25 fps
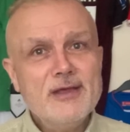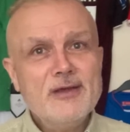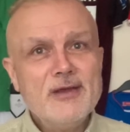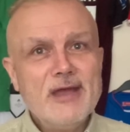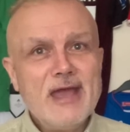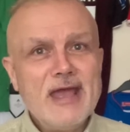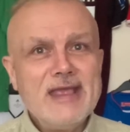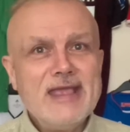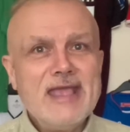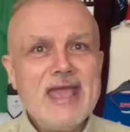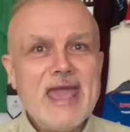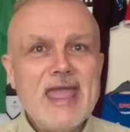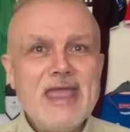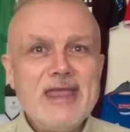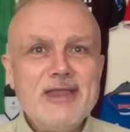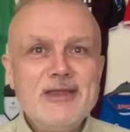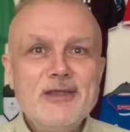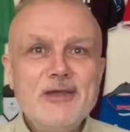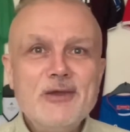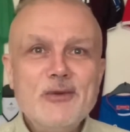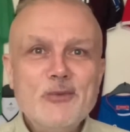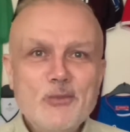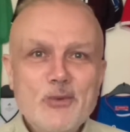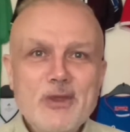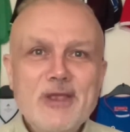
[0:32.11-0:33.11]

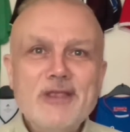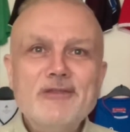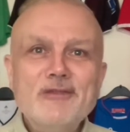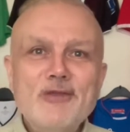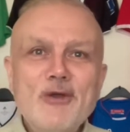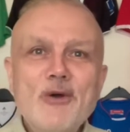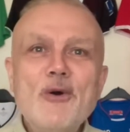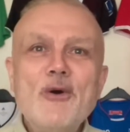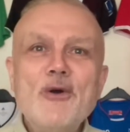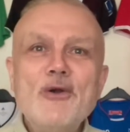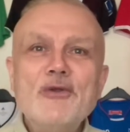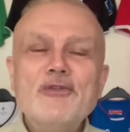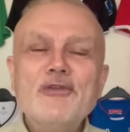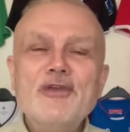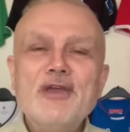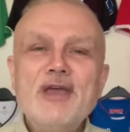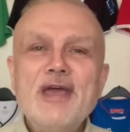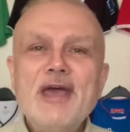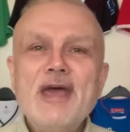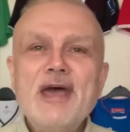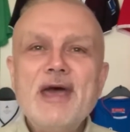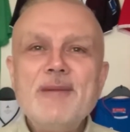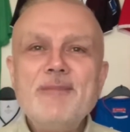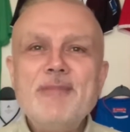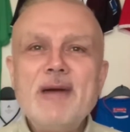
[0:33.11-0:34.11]
Again, we talked
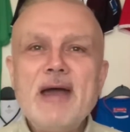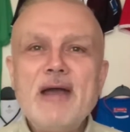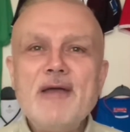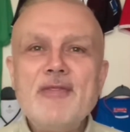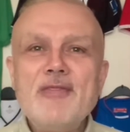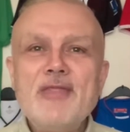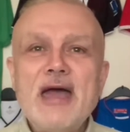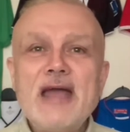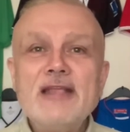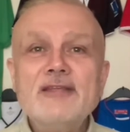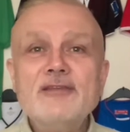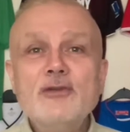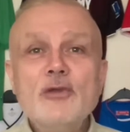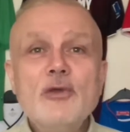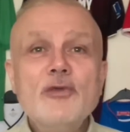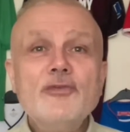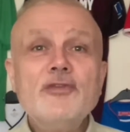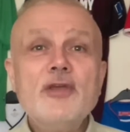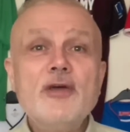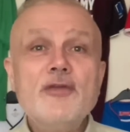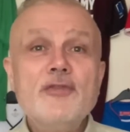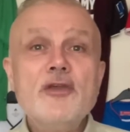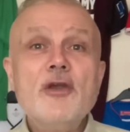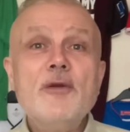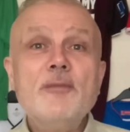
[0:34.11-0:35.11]
about that, and
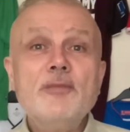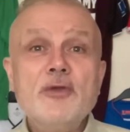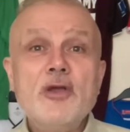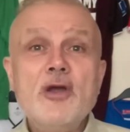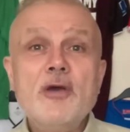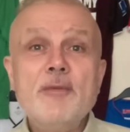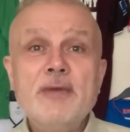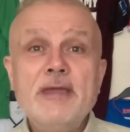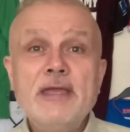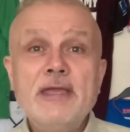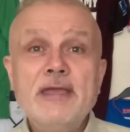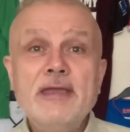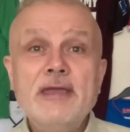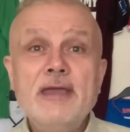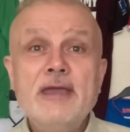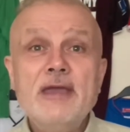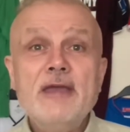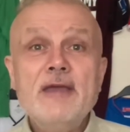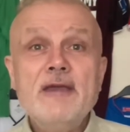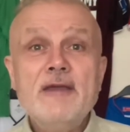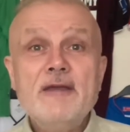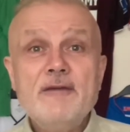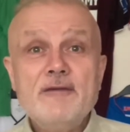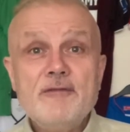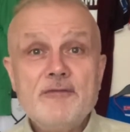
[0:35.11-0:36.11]
also the upcoming
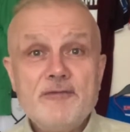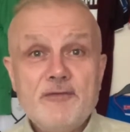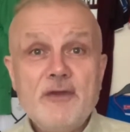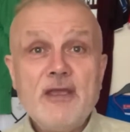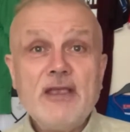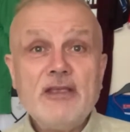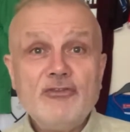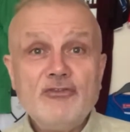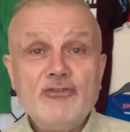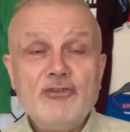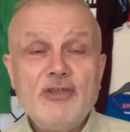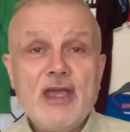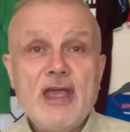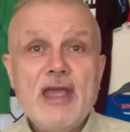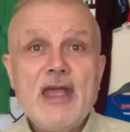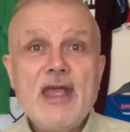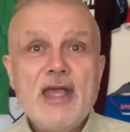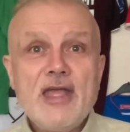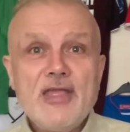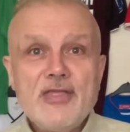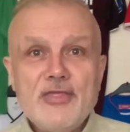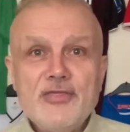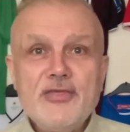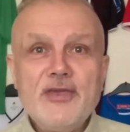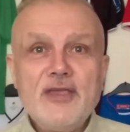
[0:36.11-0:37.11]
fixture
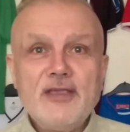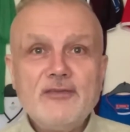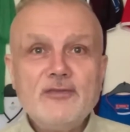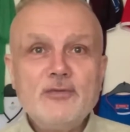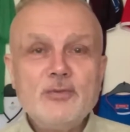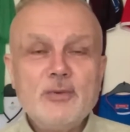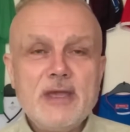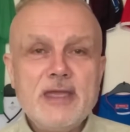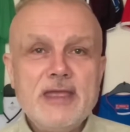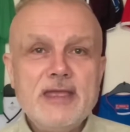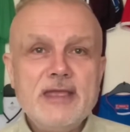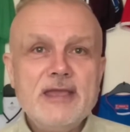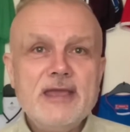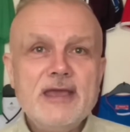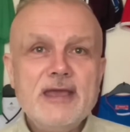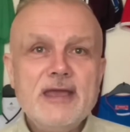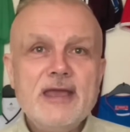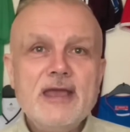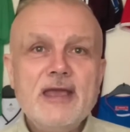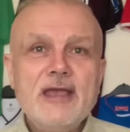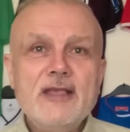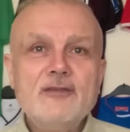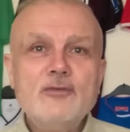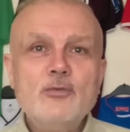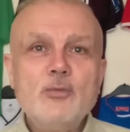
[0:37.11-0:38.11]
this week
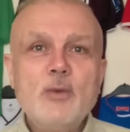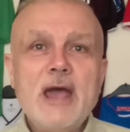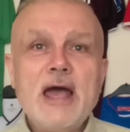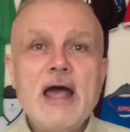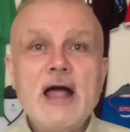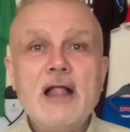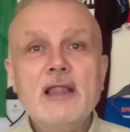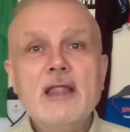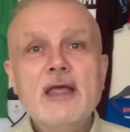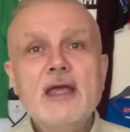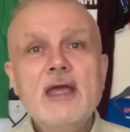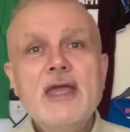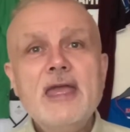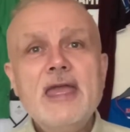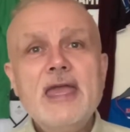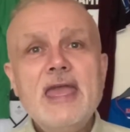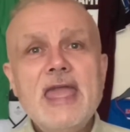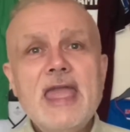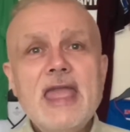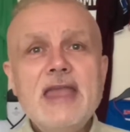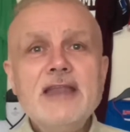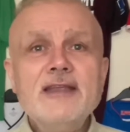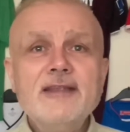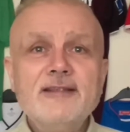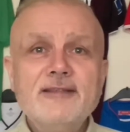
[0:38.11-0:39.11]
as well.
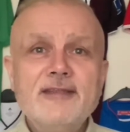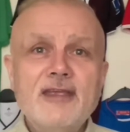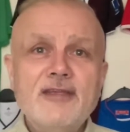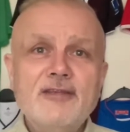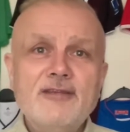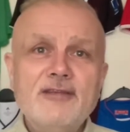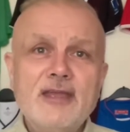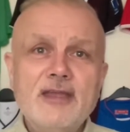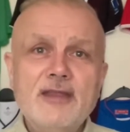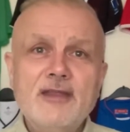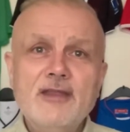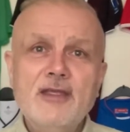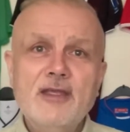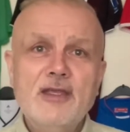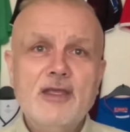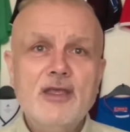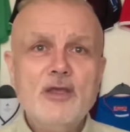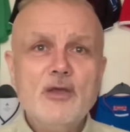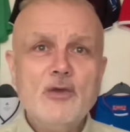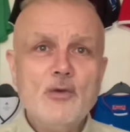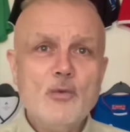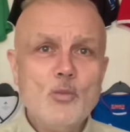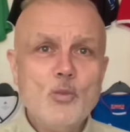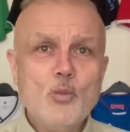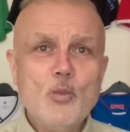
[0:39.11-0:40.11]
In addition,
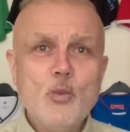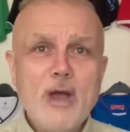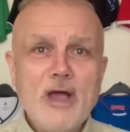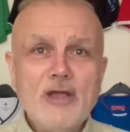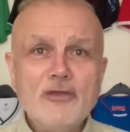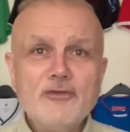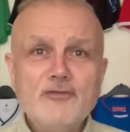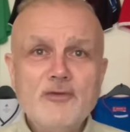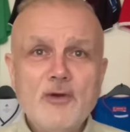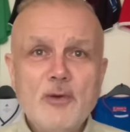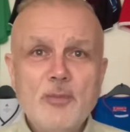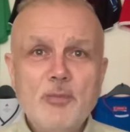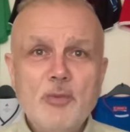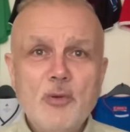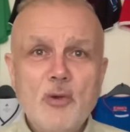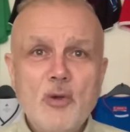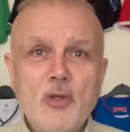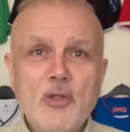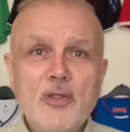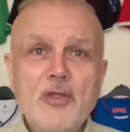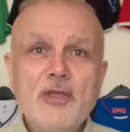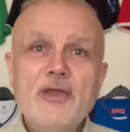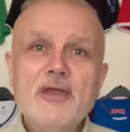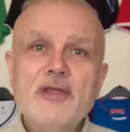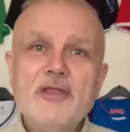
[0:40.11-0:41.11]
Welsh
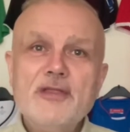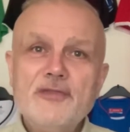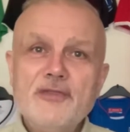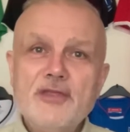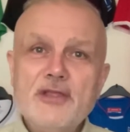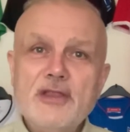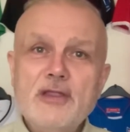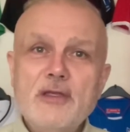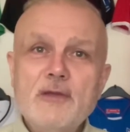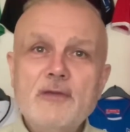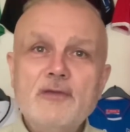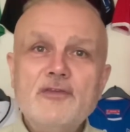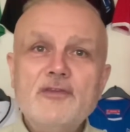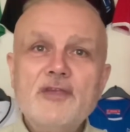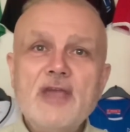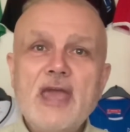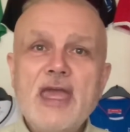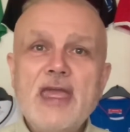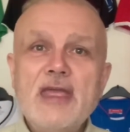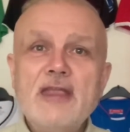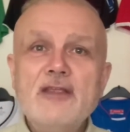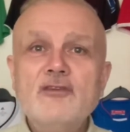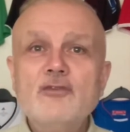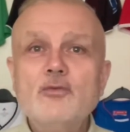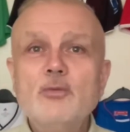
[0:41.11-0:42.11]
football, the New
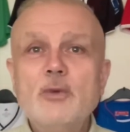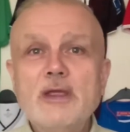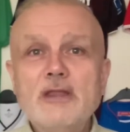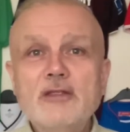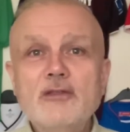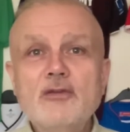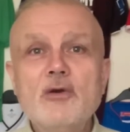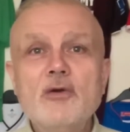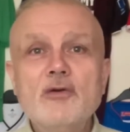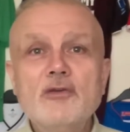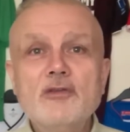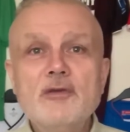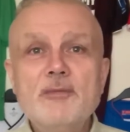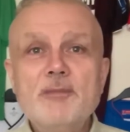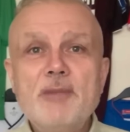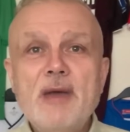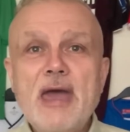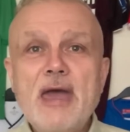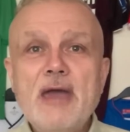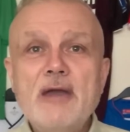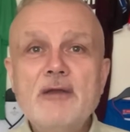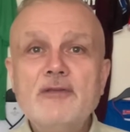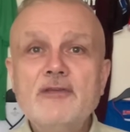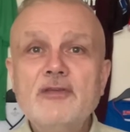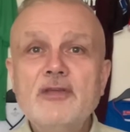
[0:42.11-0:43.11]
Saints, we talked
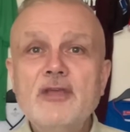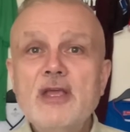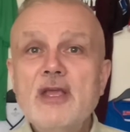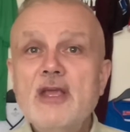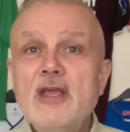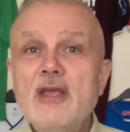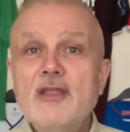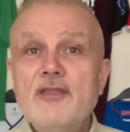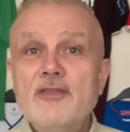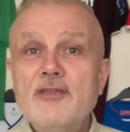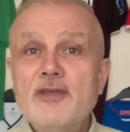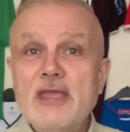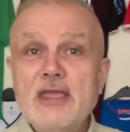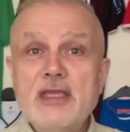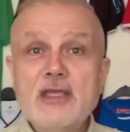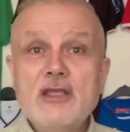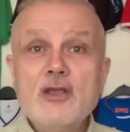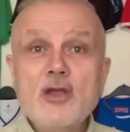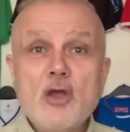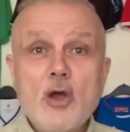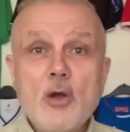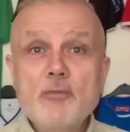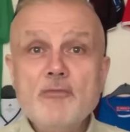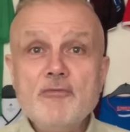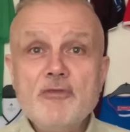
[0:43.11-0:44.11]
about the
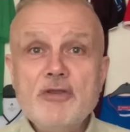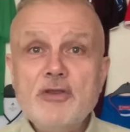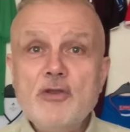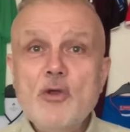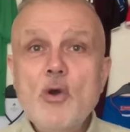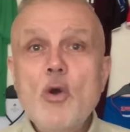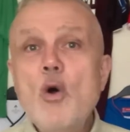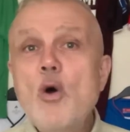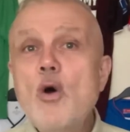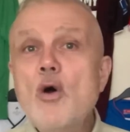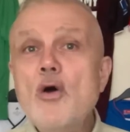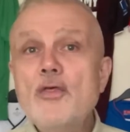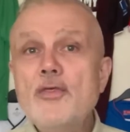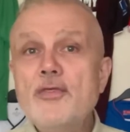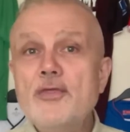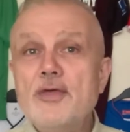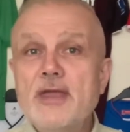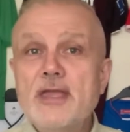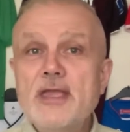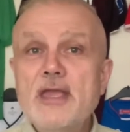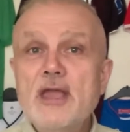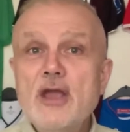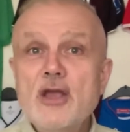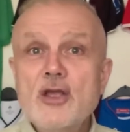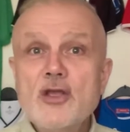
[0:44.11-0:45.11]
Cymru North,
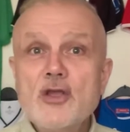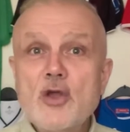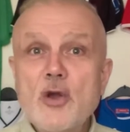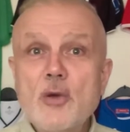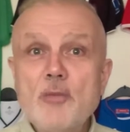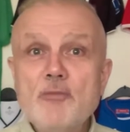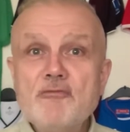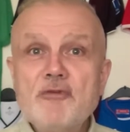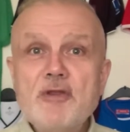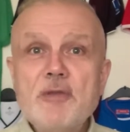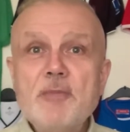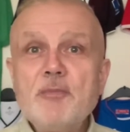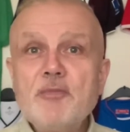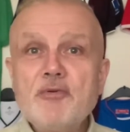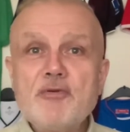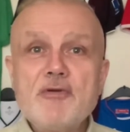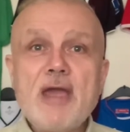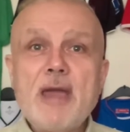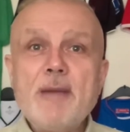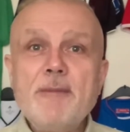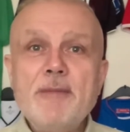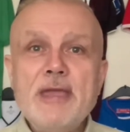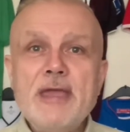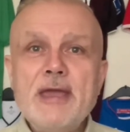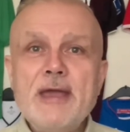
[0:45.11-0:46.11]
the Cymru
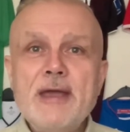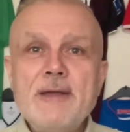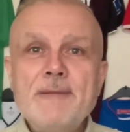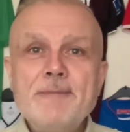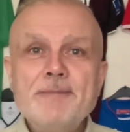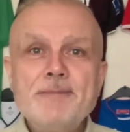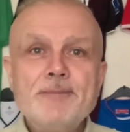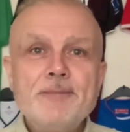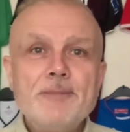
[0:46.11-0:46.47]
Premier.